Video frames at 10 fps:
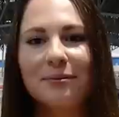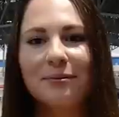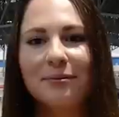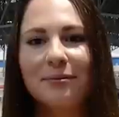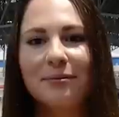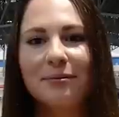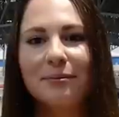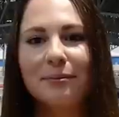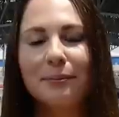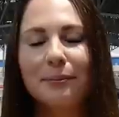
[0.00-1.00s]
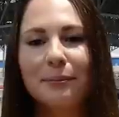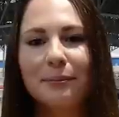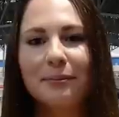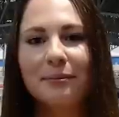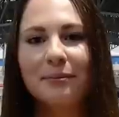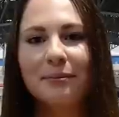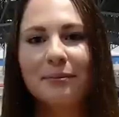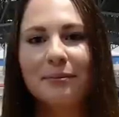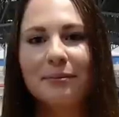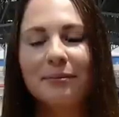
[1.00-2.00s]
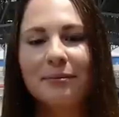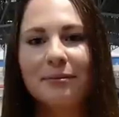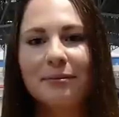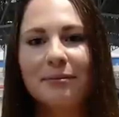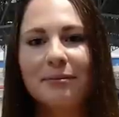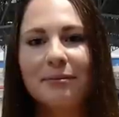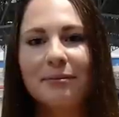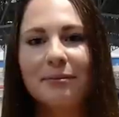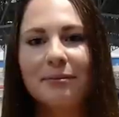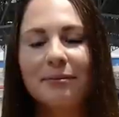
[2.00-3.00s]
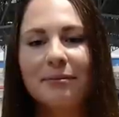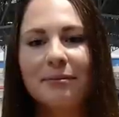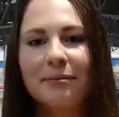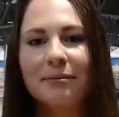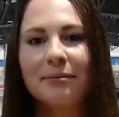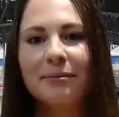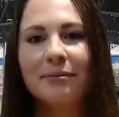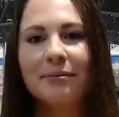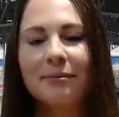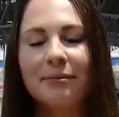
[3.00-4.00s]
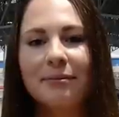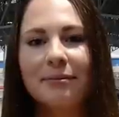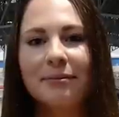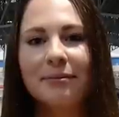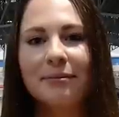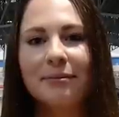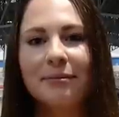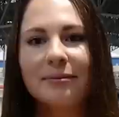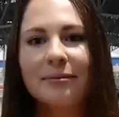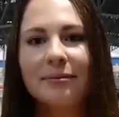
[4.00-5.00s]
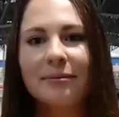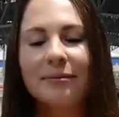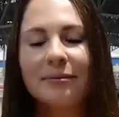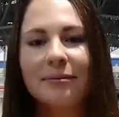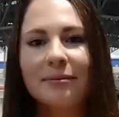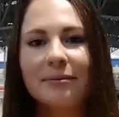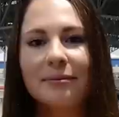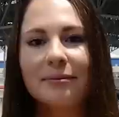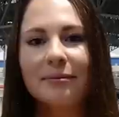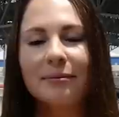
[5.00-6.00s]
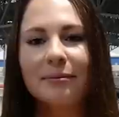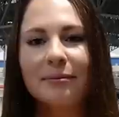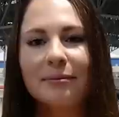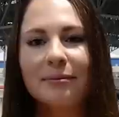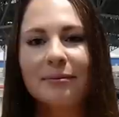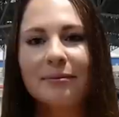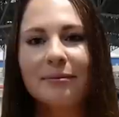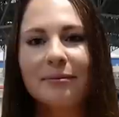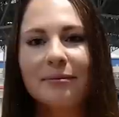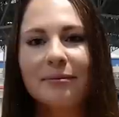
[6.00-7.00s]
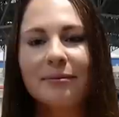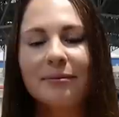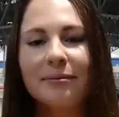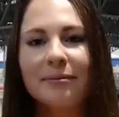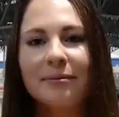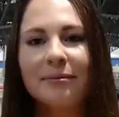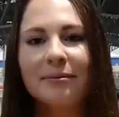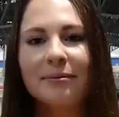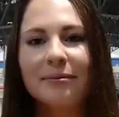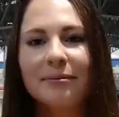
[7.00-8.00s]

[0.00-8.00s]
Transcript: (not speaking)